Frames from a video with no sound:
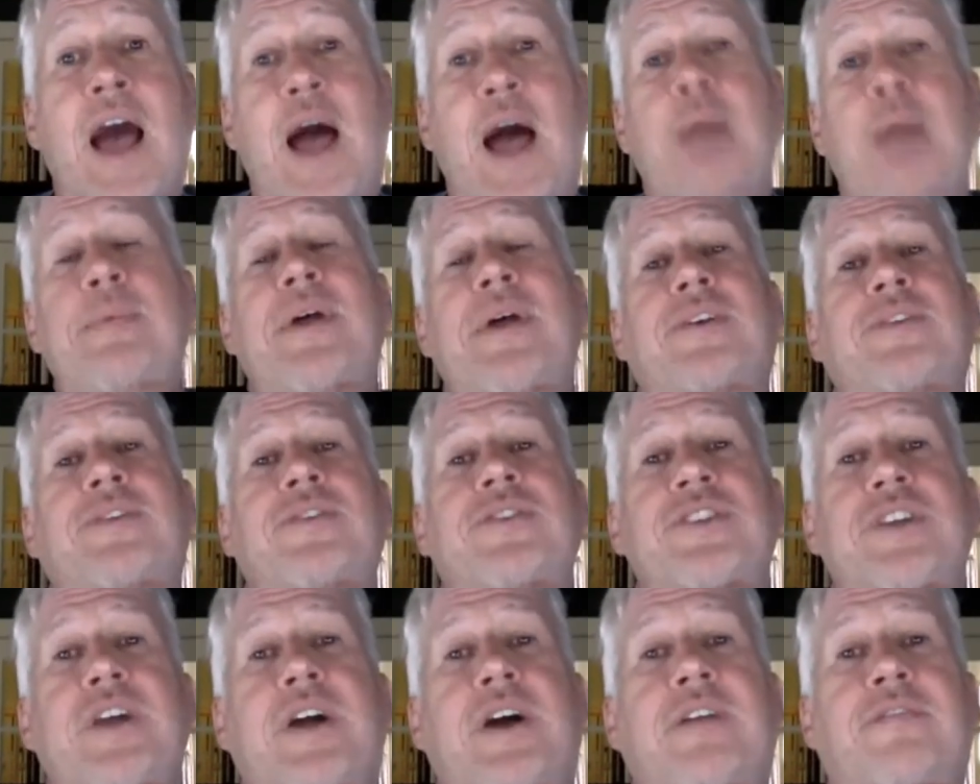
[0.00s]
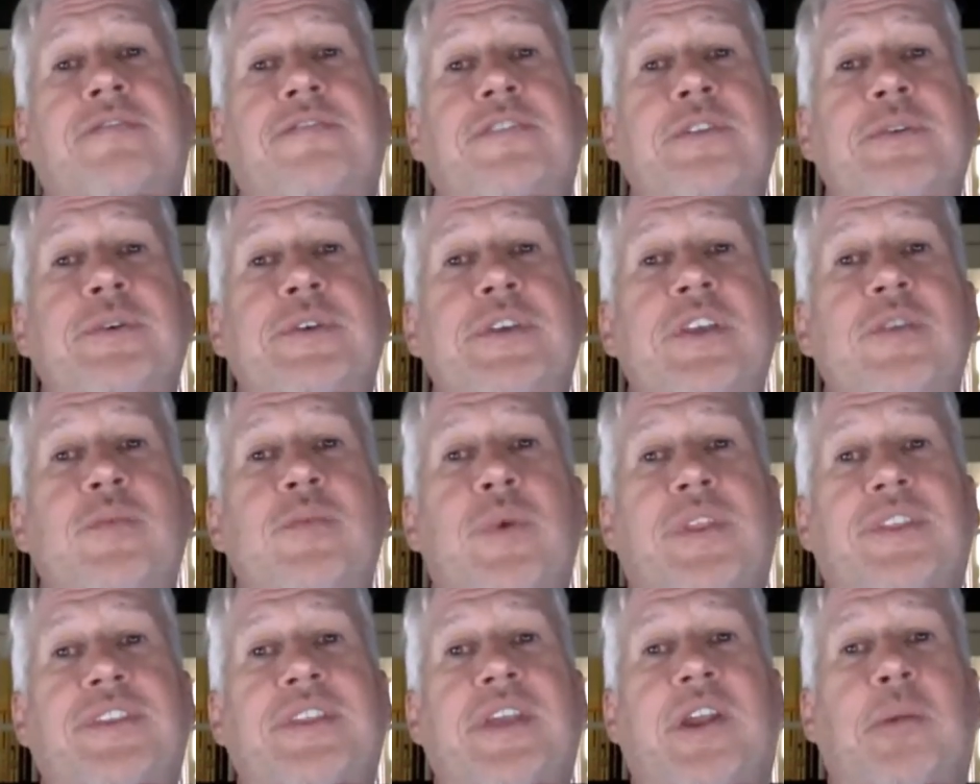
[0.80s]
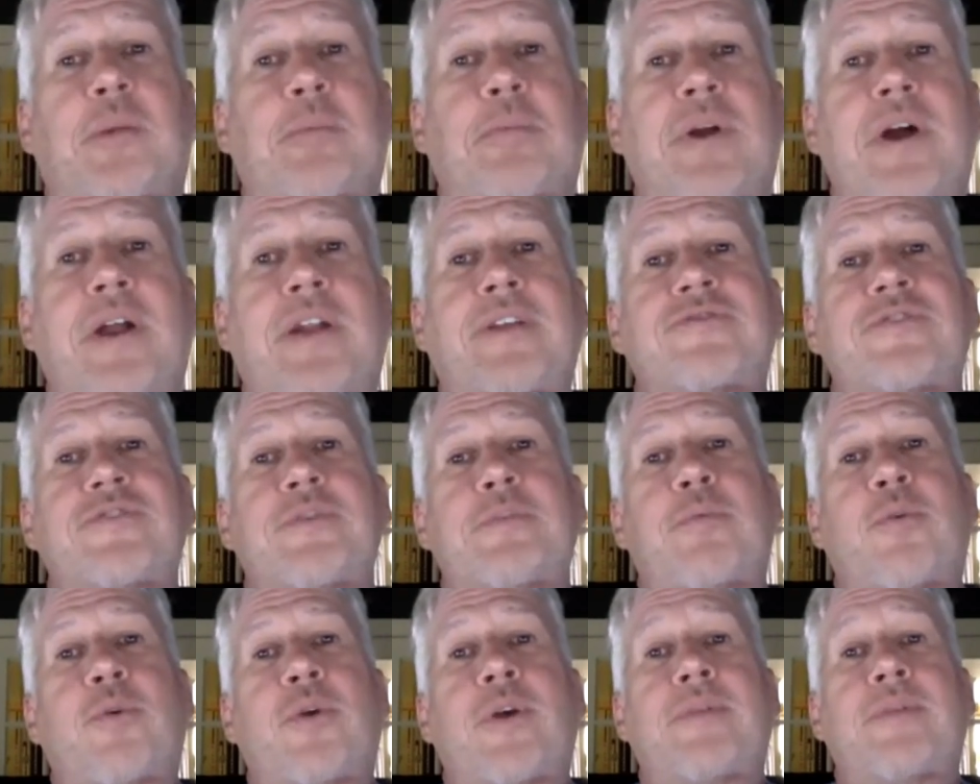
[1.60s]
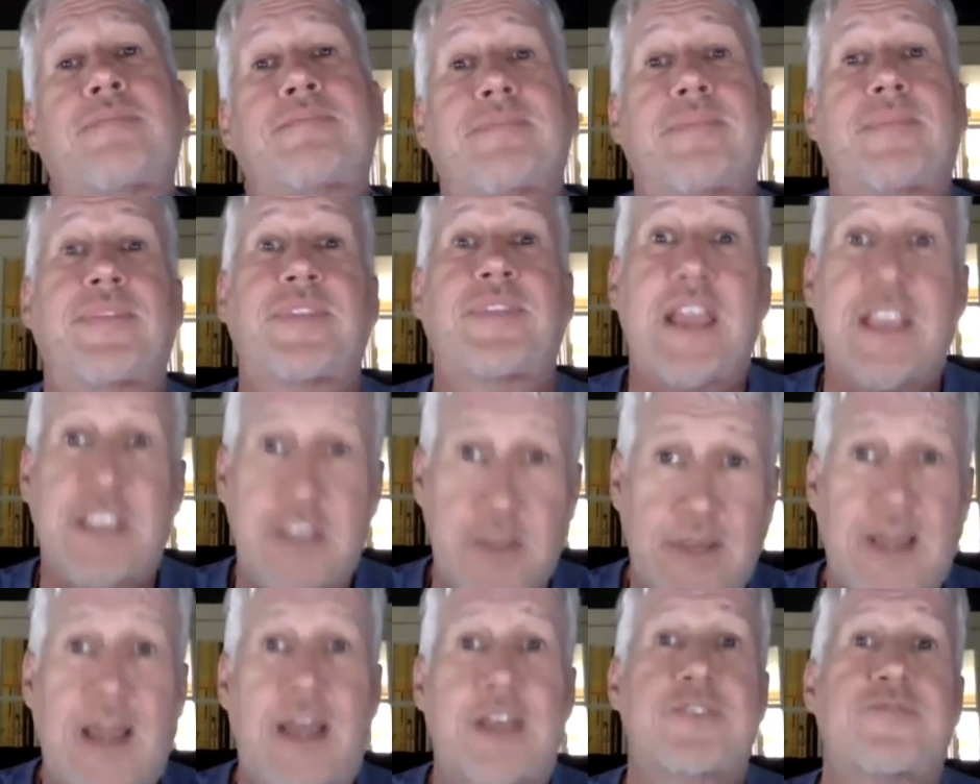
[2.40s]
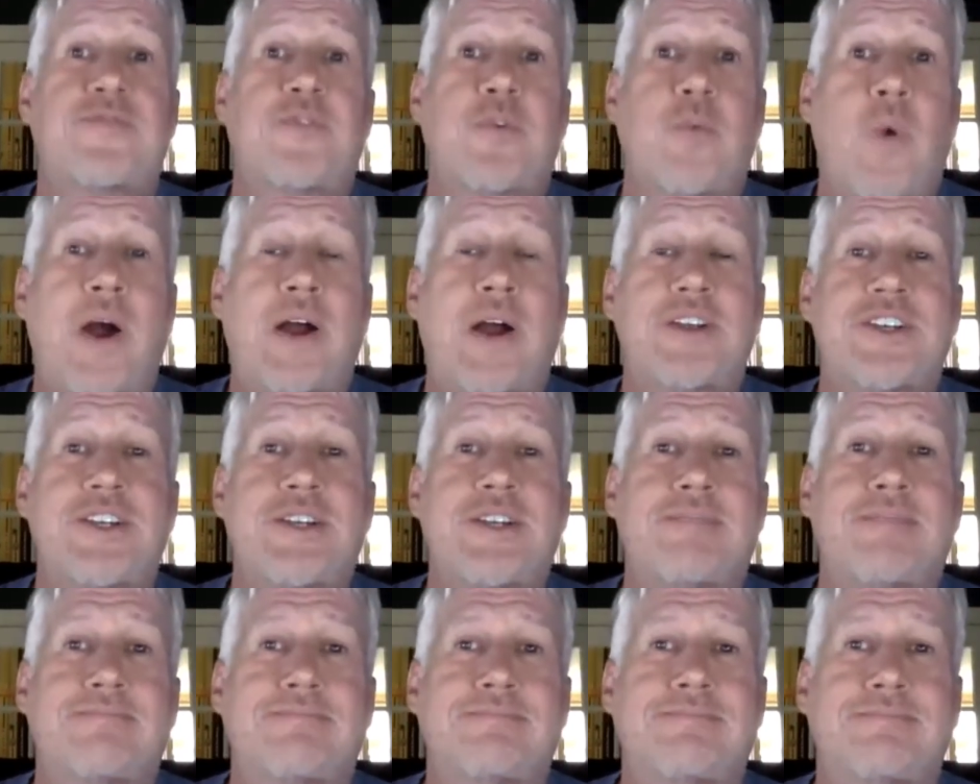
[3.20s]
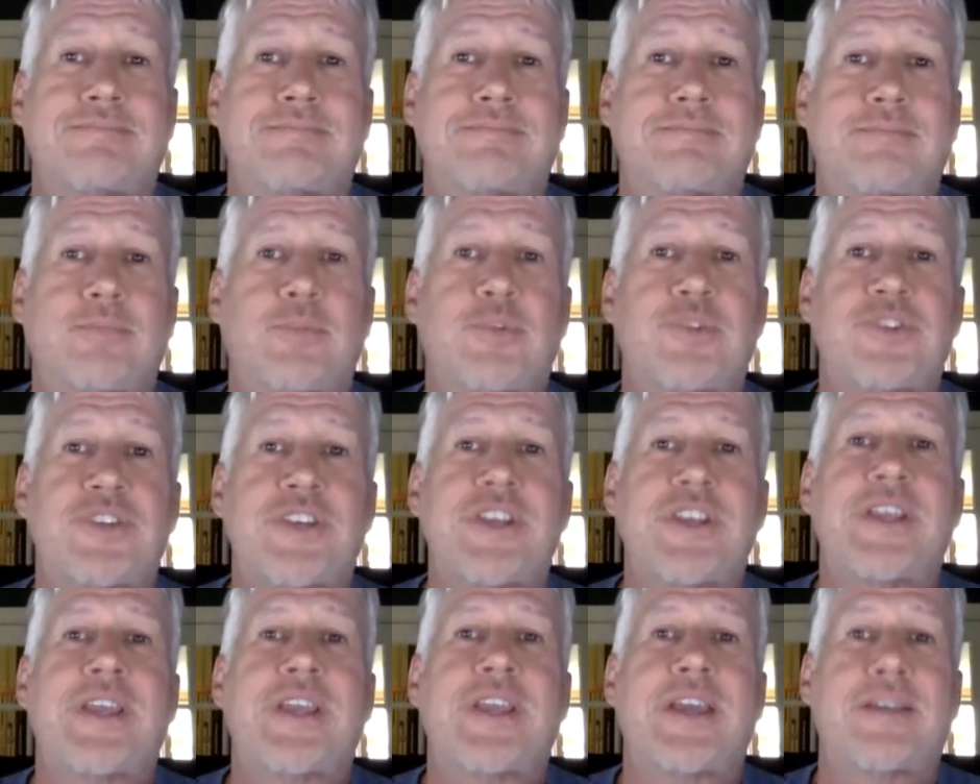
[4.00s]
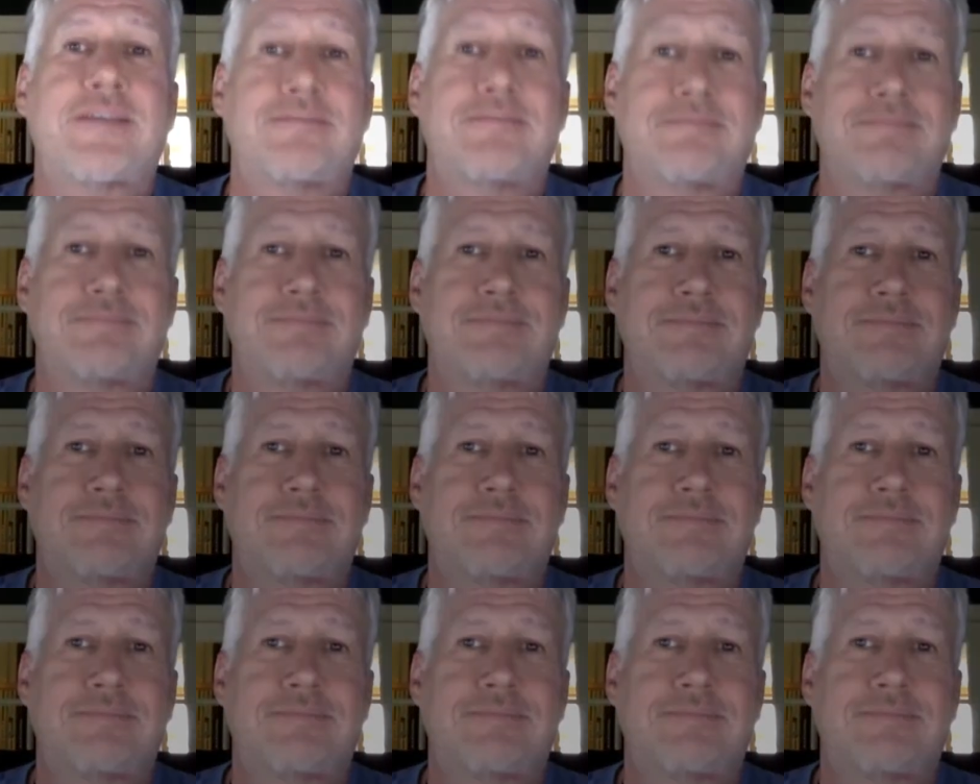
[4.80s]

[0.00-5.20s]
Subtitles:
I'm Dr. John Flucke with Dental Products Report. Thank you guys for watching. We'll see you again.